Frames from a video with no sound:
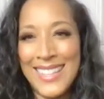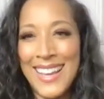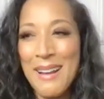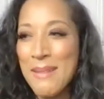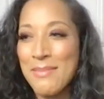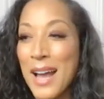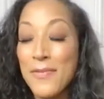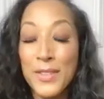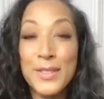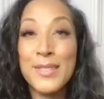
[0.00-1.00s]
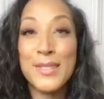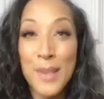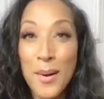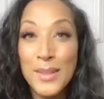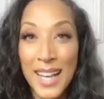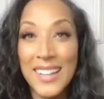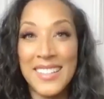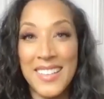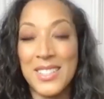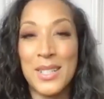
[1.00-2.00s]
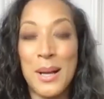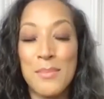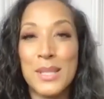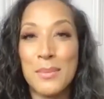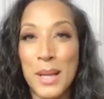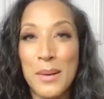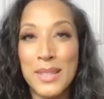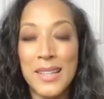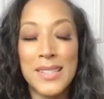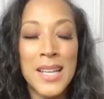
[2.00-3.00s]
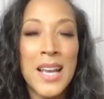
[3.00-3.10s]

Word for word: And I I feel so lucky that she comes to play with us.